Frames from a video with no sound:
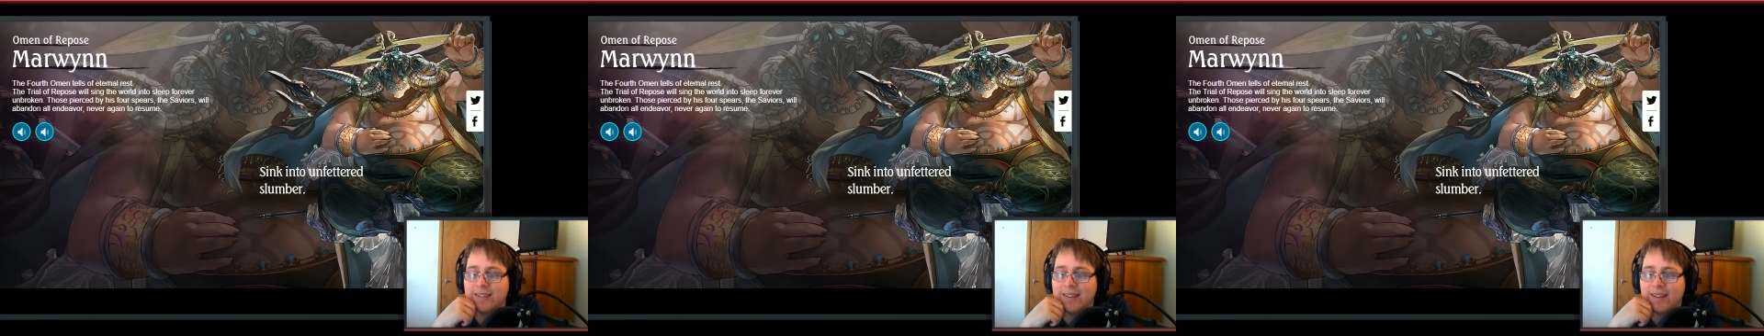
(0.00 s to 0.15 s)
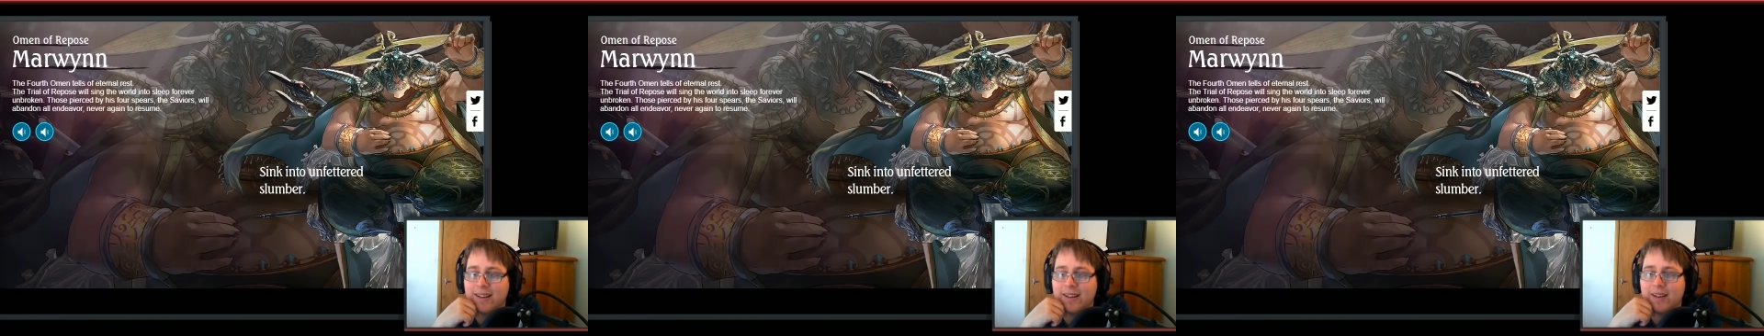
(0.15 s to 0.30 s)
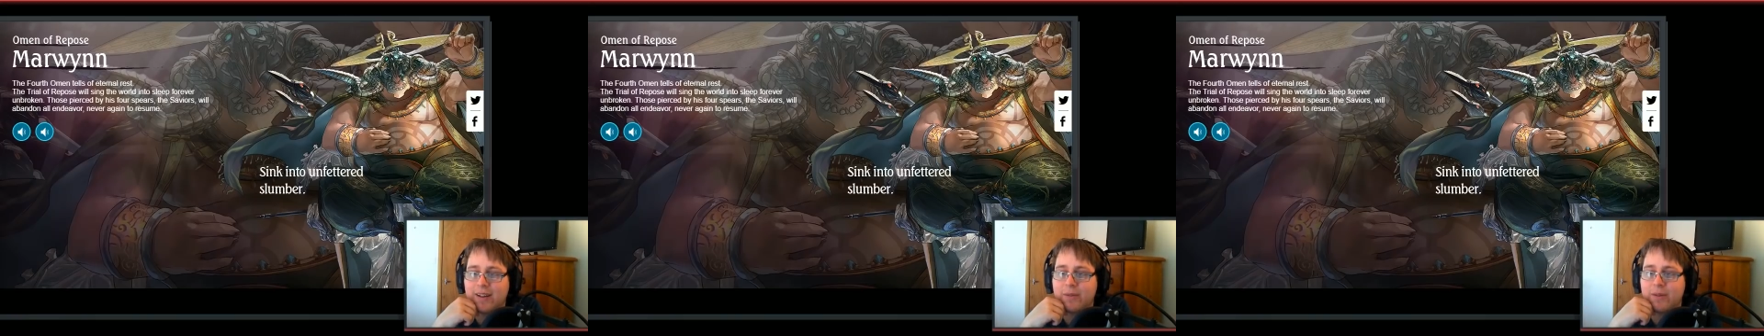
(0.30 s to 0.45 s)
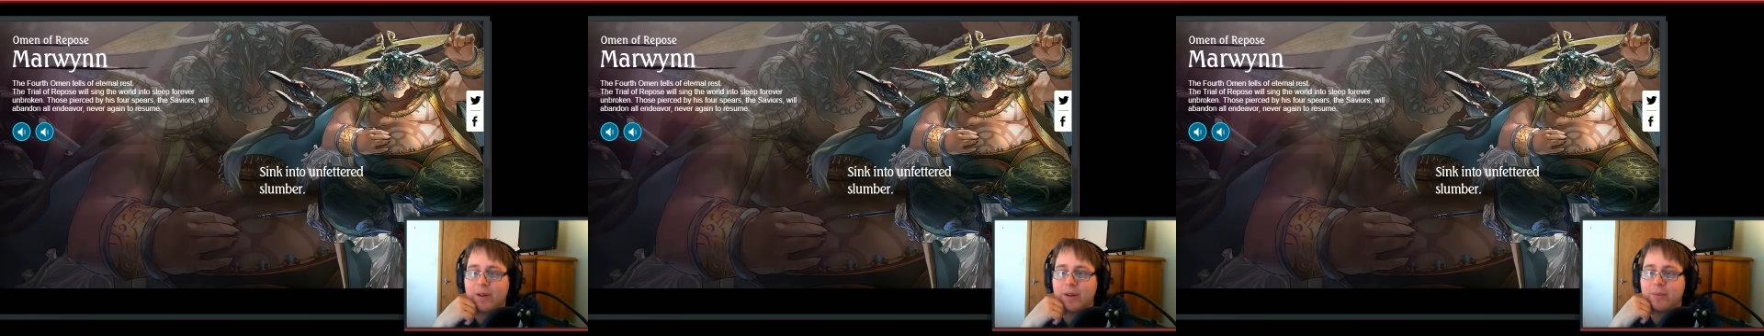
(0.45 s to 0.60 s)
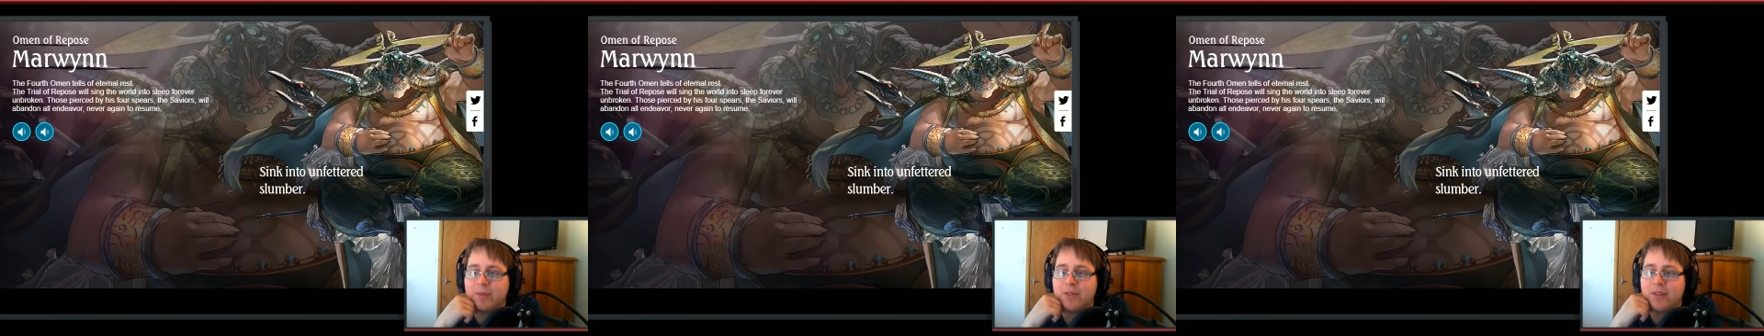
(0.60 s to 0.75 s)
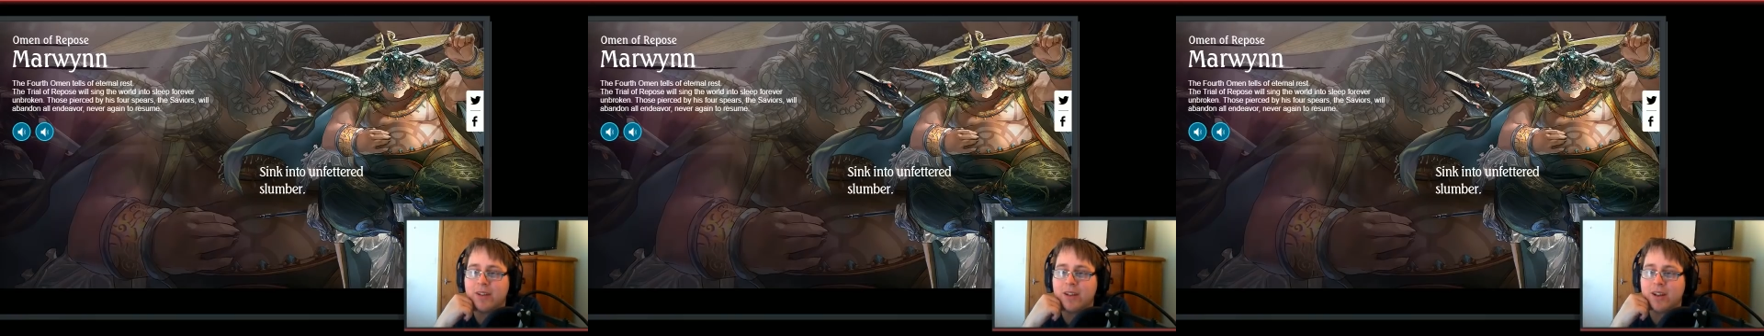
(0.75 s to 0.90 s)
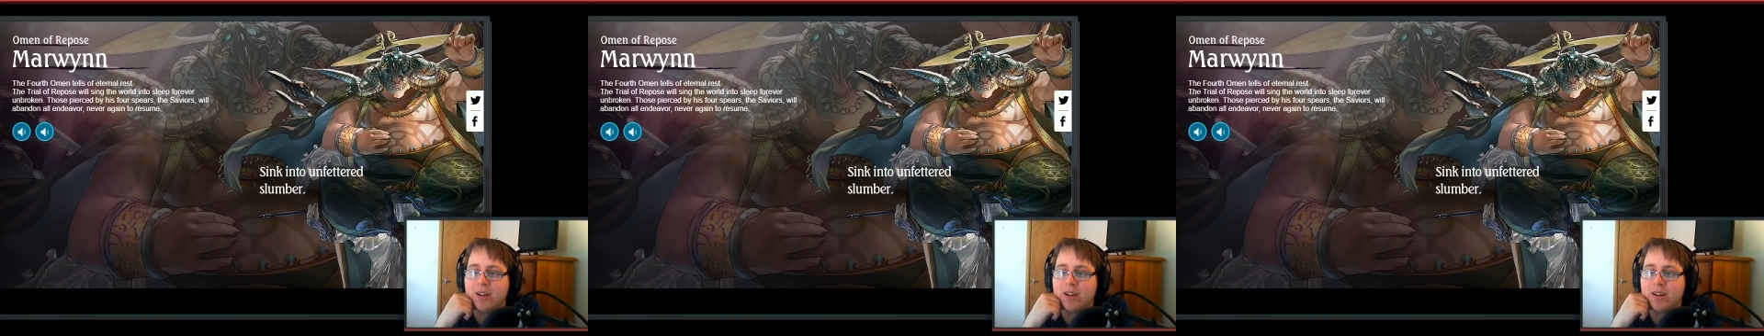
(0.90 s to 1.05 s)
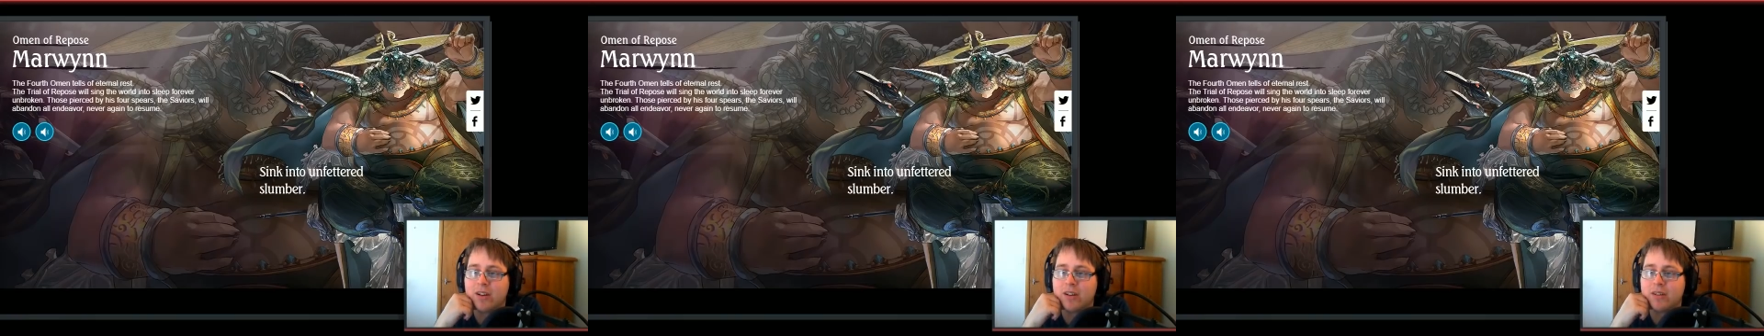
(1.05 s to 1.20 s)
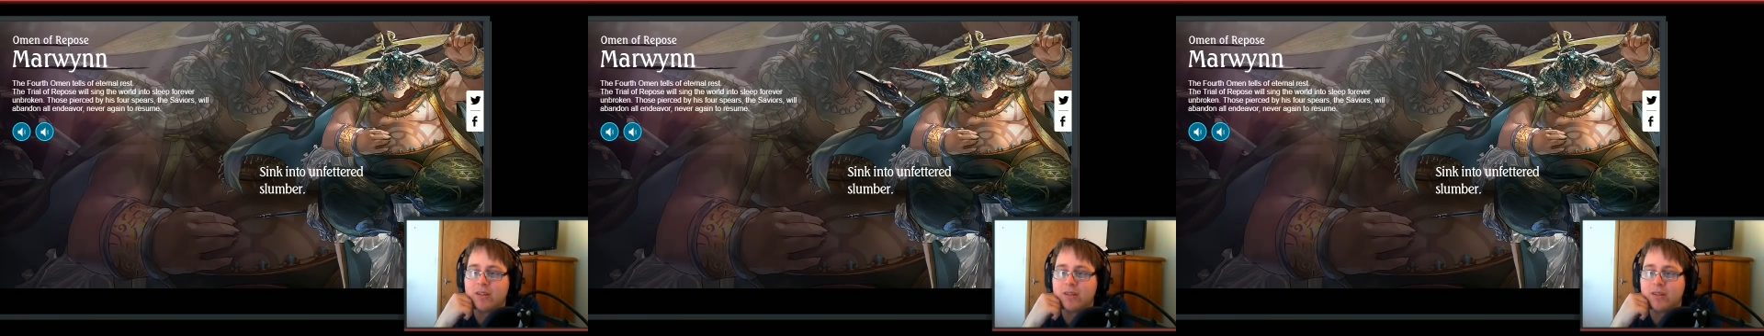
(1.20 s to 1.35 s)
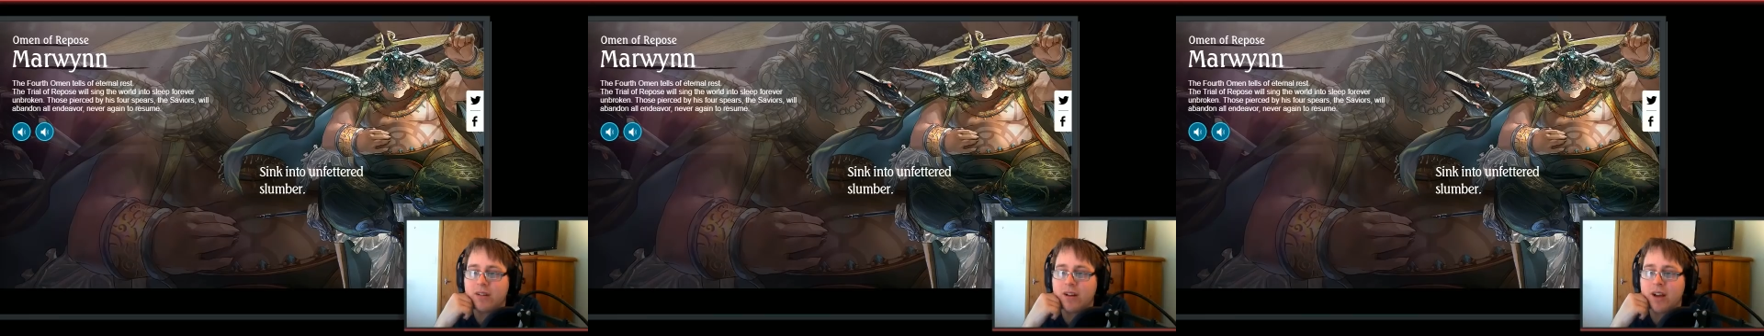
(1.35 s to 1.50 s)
kind of where I'm sitting on.